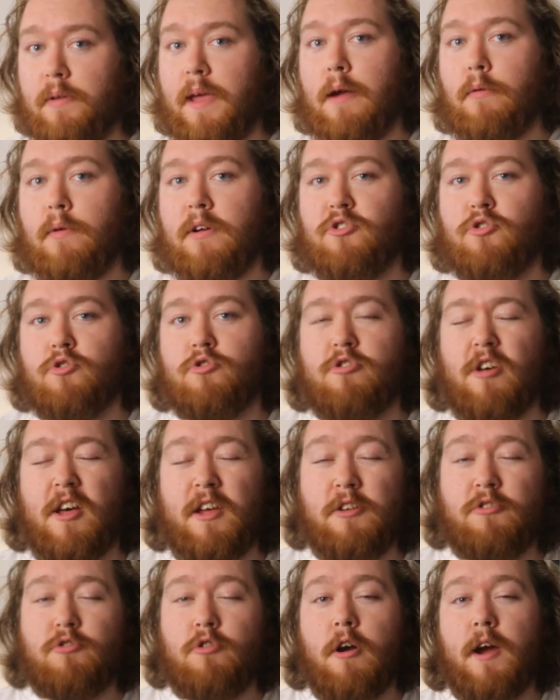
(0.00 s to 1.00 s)
of Get Rich or
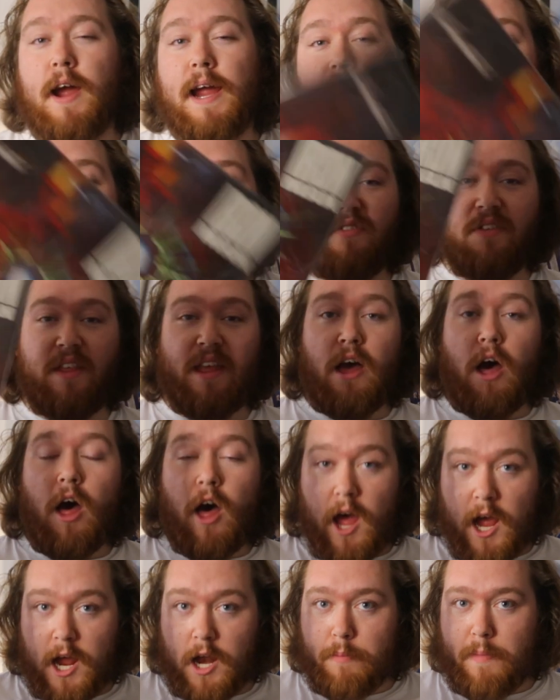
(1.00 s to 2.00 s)
Die Trying is the
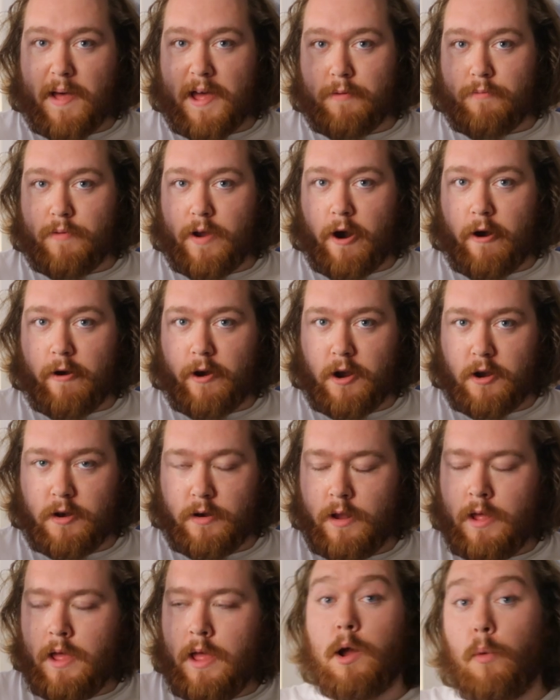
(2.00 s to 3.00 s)
Iron Man variant.
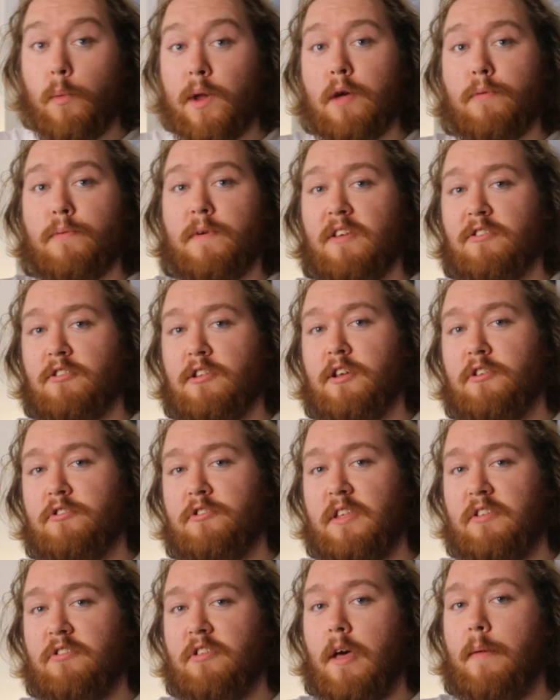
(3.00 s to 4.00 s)
Now, when I first
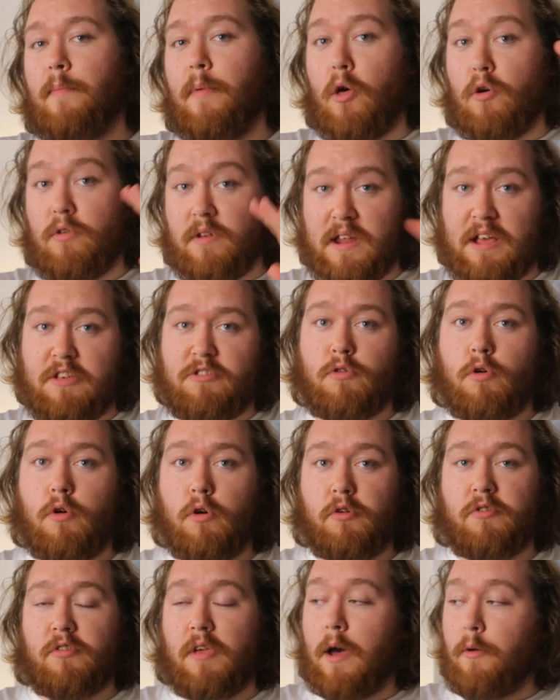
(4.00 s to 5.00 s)
looked this up on
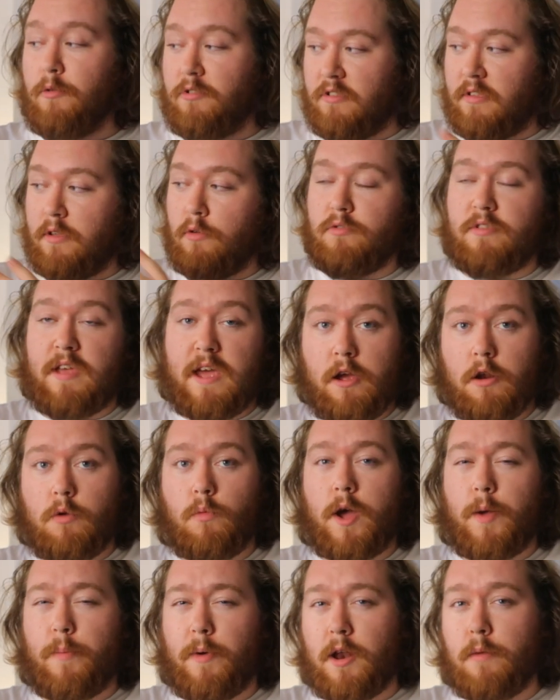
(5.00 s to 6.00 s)
Discogs, I was still taken
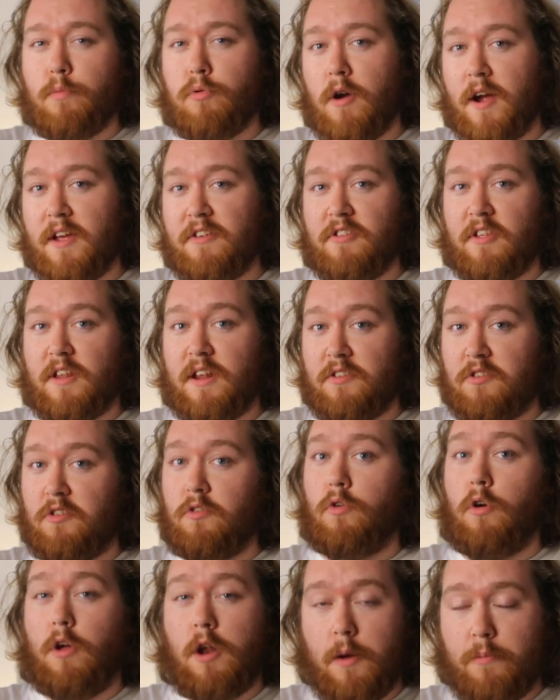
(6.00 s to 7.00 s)
away by the price that this
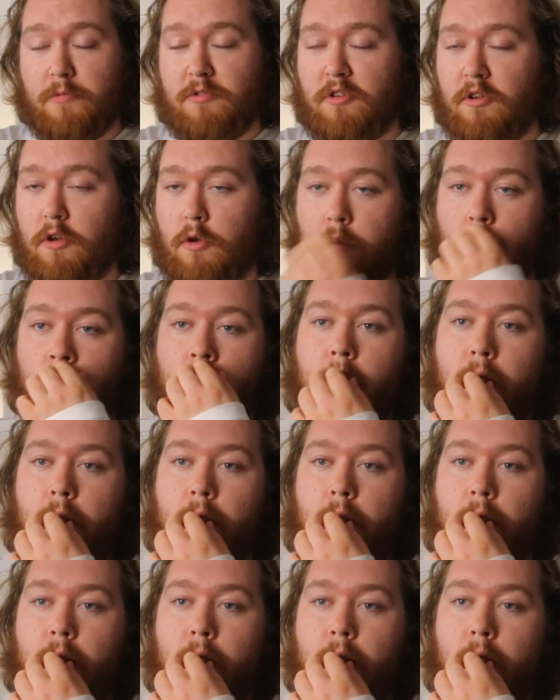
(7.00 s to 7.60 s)
had gone up to.